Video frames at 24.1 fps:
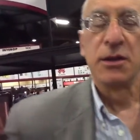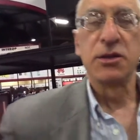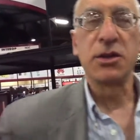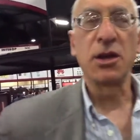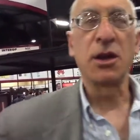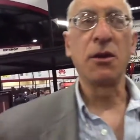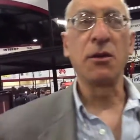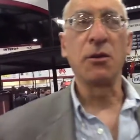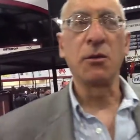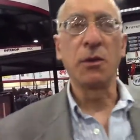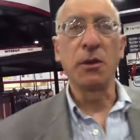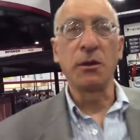
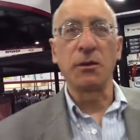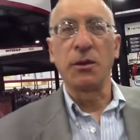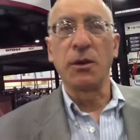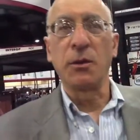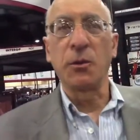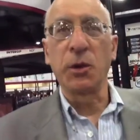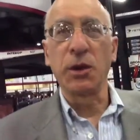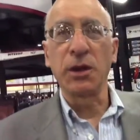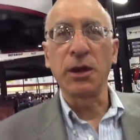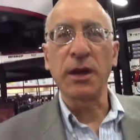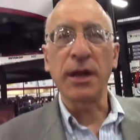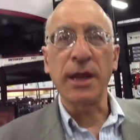So
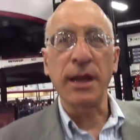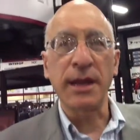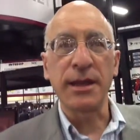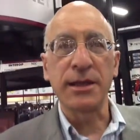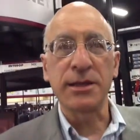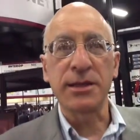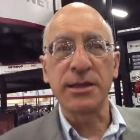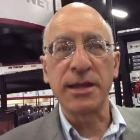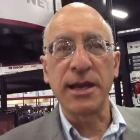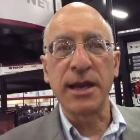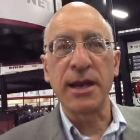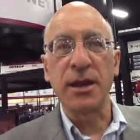we're looking
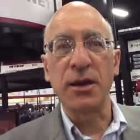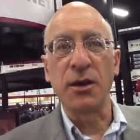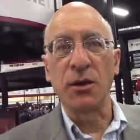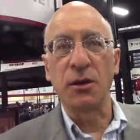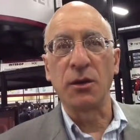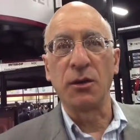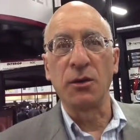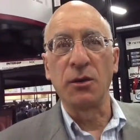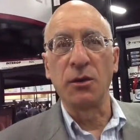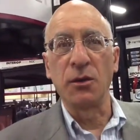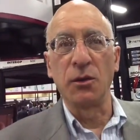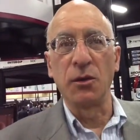at seeing
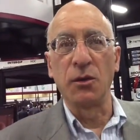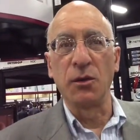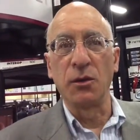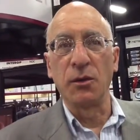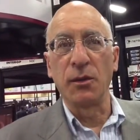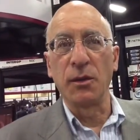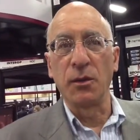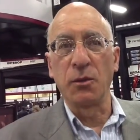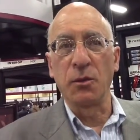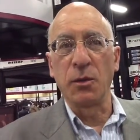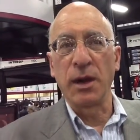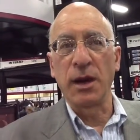
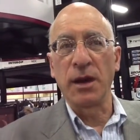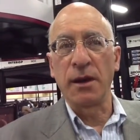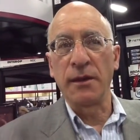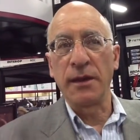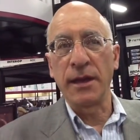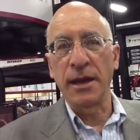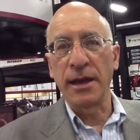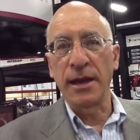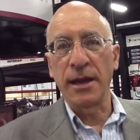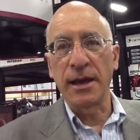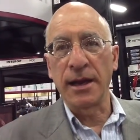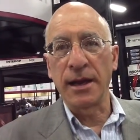where
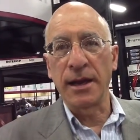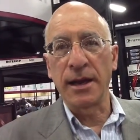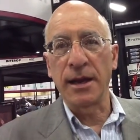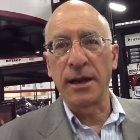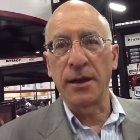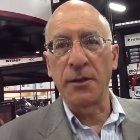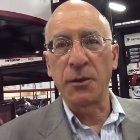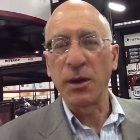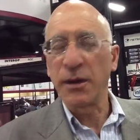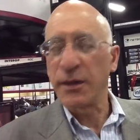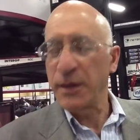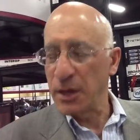the
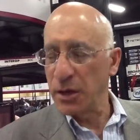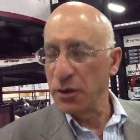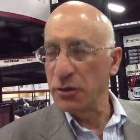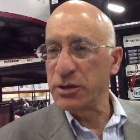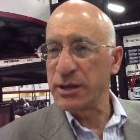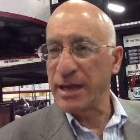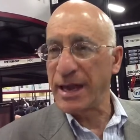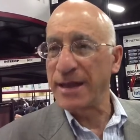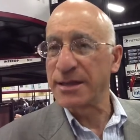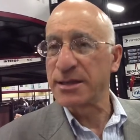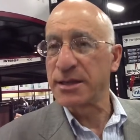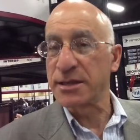uh, where the use
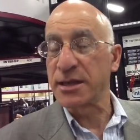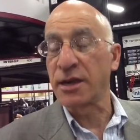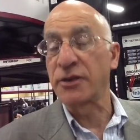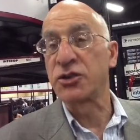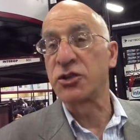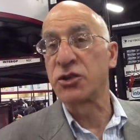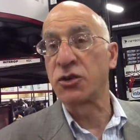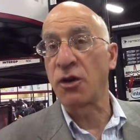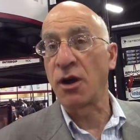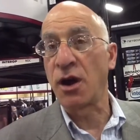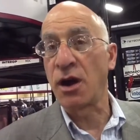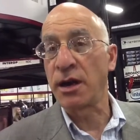cases are
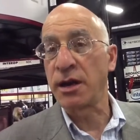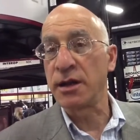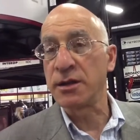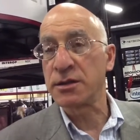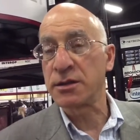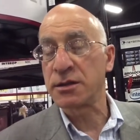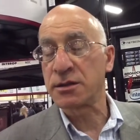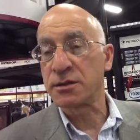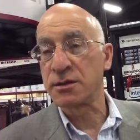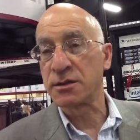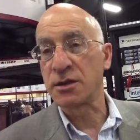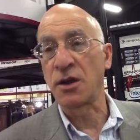
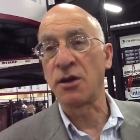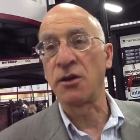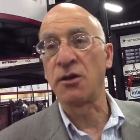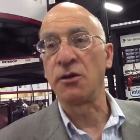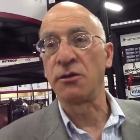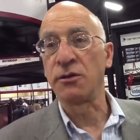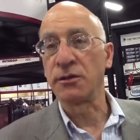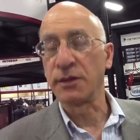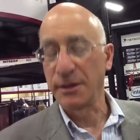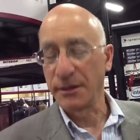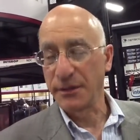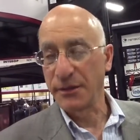strongest. So yeah.
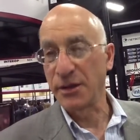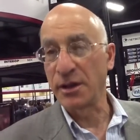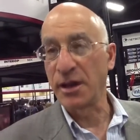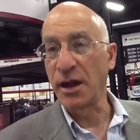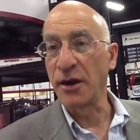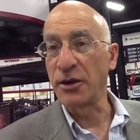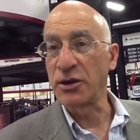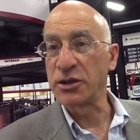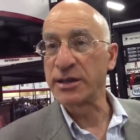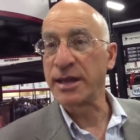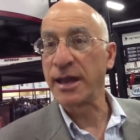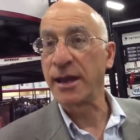the
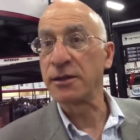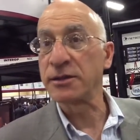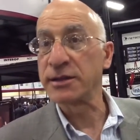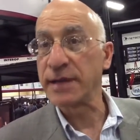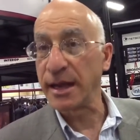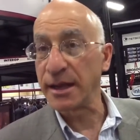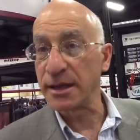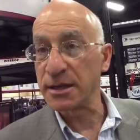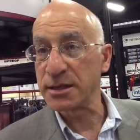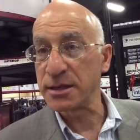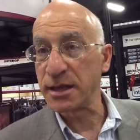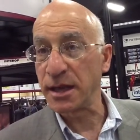large scale
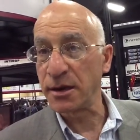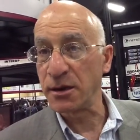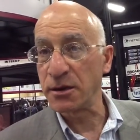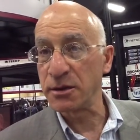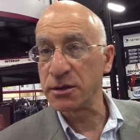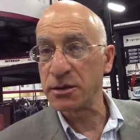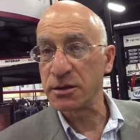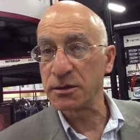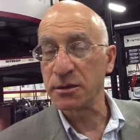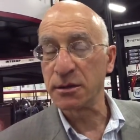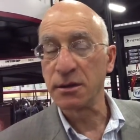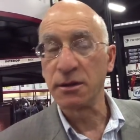data
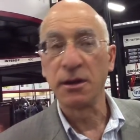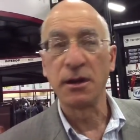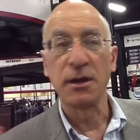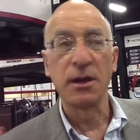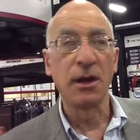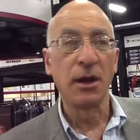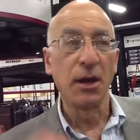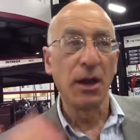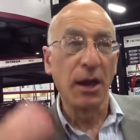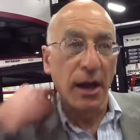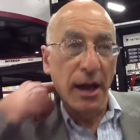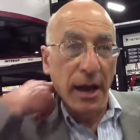centers. Yeah.
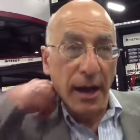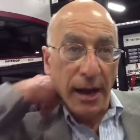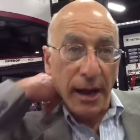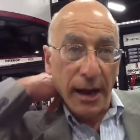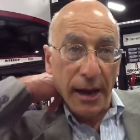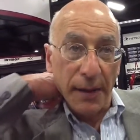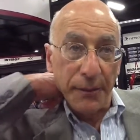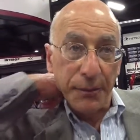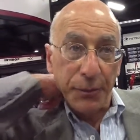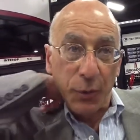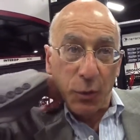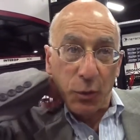
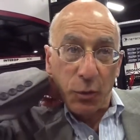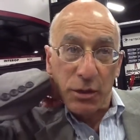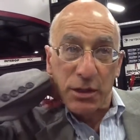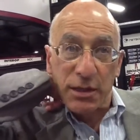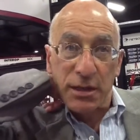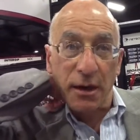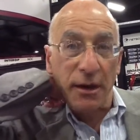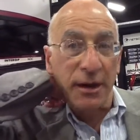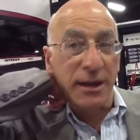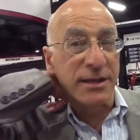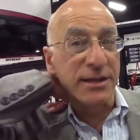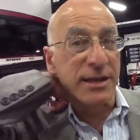Um, we're
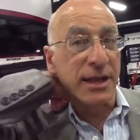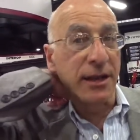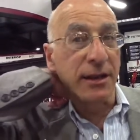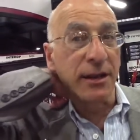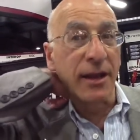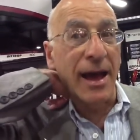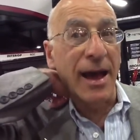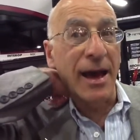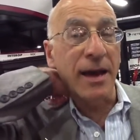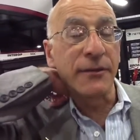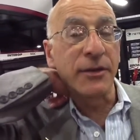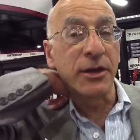starting to see a
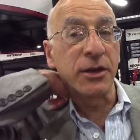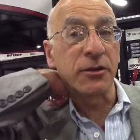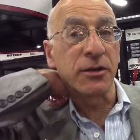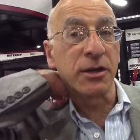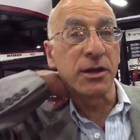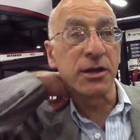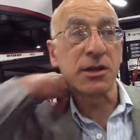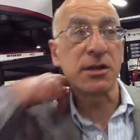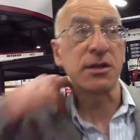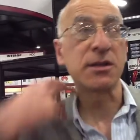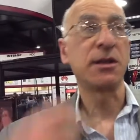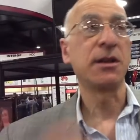lot of
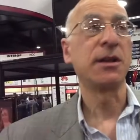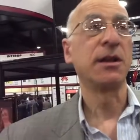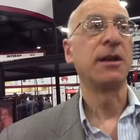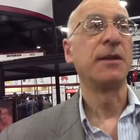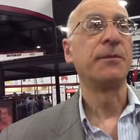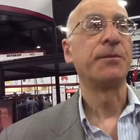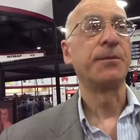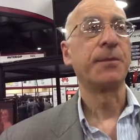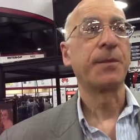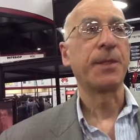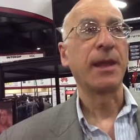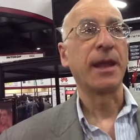interest
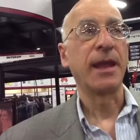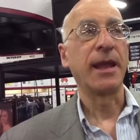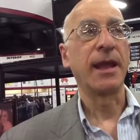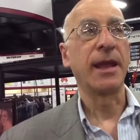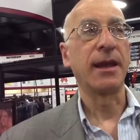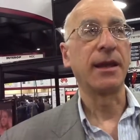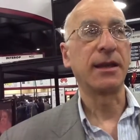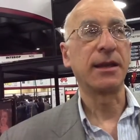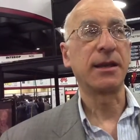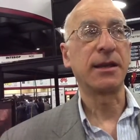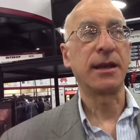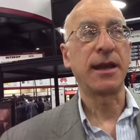
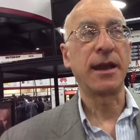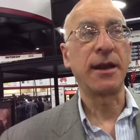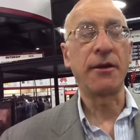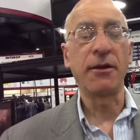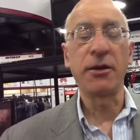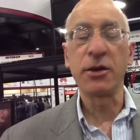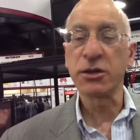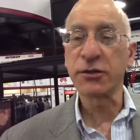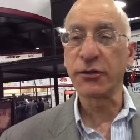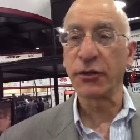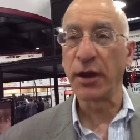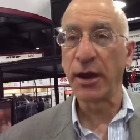and
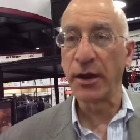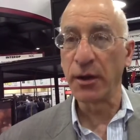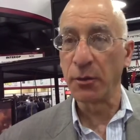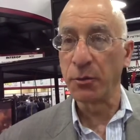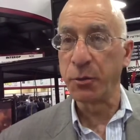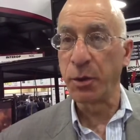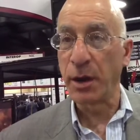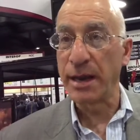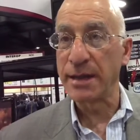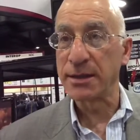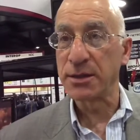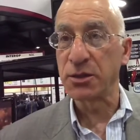carriers for
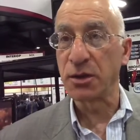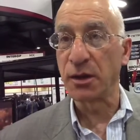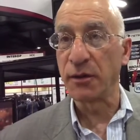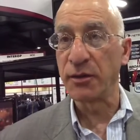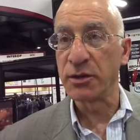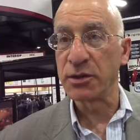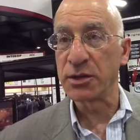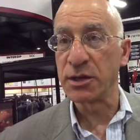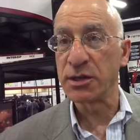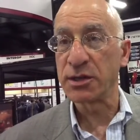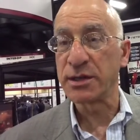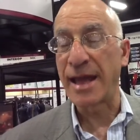enterprise
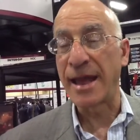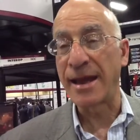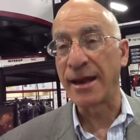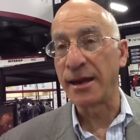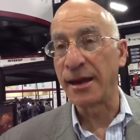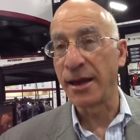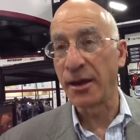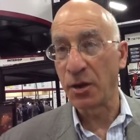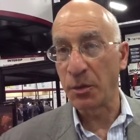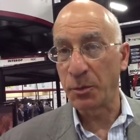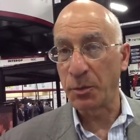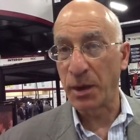services and in
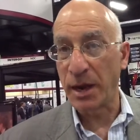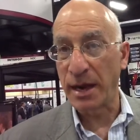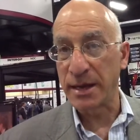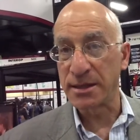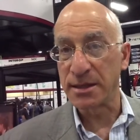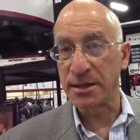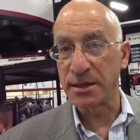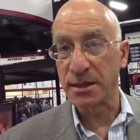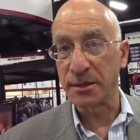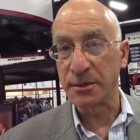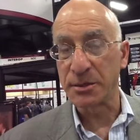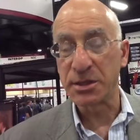
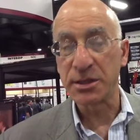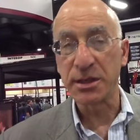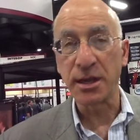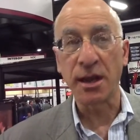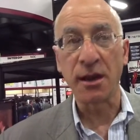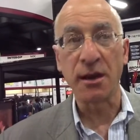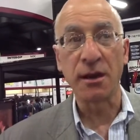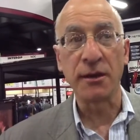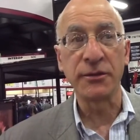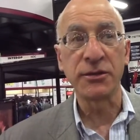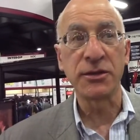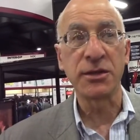enterprises
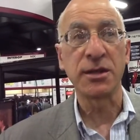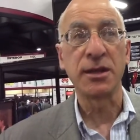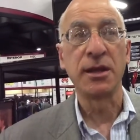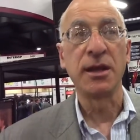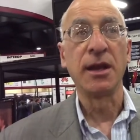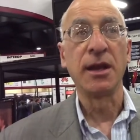themselves